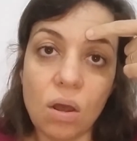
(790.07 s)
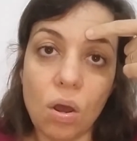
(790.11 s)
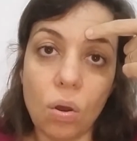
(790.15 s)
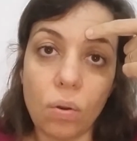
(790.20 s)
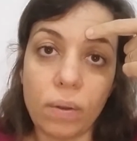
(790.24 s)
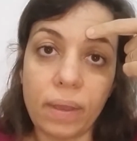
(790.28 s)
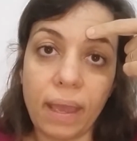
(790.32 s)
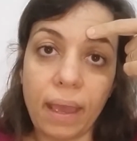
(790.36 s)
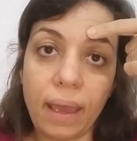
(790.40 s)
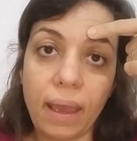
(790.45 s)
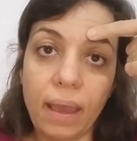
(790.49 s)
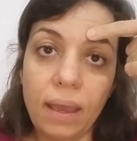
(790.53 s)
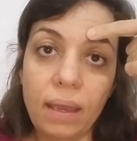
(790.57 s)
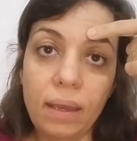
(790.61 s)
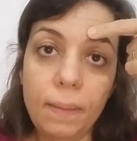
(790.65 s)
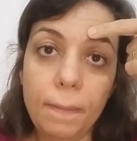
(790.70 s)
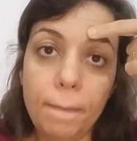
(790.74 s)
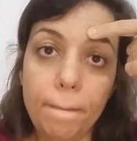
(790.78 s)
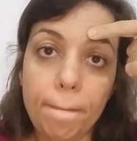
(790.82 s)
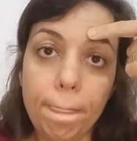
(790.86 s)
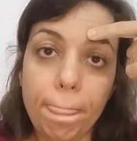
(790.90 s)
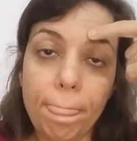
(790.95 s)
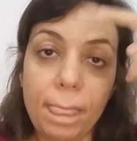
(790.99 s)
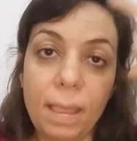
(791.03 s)
Okay,
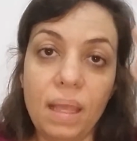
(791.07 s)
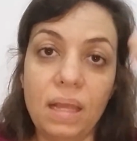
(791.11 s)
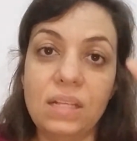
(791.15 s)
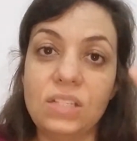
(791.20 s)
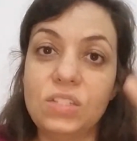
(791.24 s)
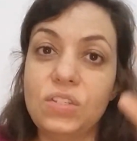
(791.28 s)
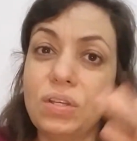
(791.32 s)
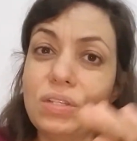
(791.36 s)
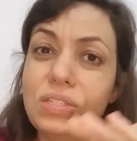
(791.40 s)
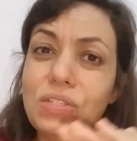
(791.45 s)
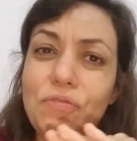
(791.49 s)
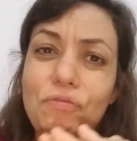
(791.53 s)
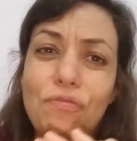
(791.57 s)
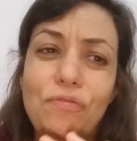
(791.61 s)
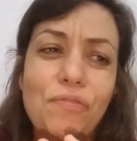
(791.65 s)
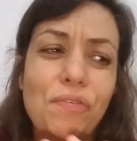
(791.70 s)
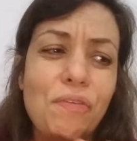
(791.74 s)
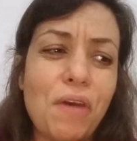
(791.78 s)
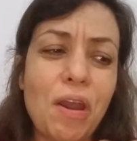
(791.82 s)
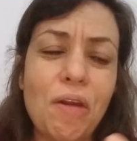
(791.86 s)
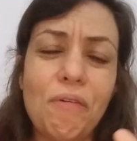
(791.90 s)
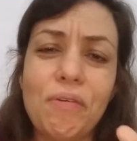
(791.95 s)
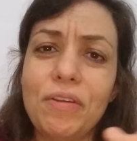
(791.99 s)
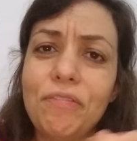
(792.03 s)
it's
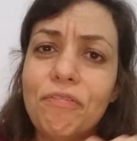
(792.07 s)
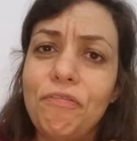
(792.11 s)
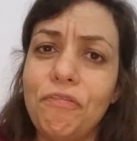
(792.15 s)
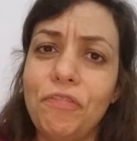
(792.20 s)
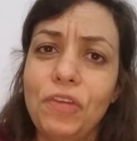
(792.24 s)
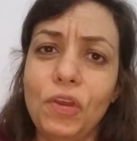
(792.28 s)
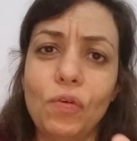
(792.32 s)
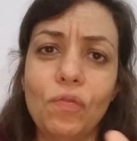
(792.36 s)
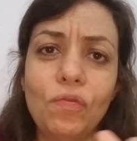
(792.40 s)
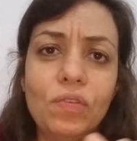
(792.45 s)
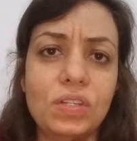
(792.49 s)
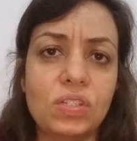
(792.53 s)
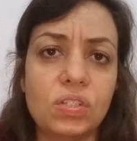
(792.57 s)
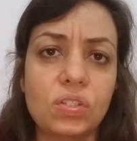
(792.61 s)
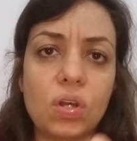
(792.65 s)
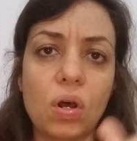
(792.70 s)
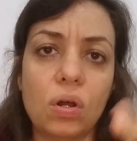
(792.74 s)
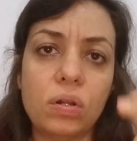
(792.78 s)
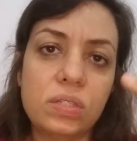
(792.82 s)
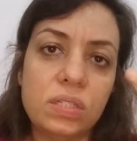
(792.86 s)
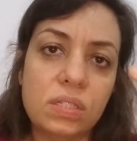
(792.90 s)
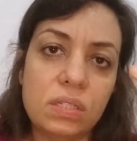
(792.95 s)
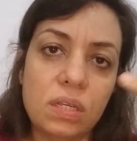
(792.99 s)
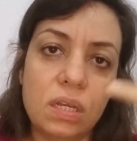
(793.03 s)
very few
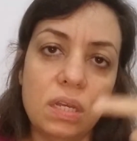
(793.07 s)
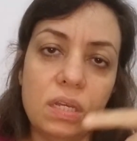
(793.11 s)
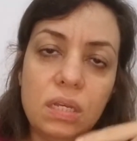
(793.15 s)
results.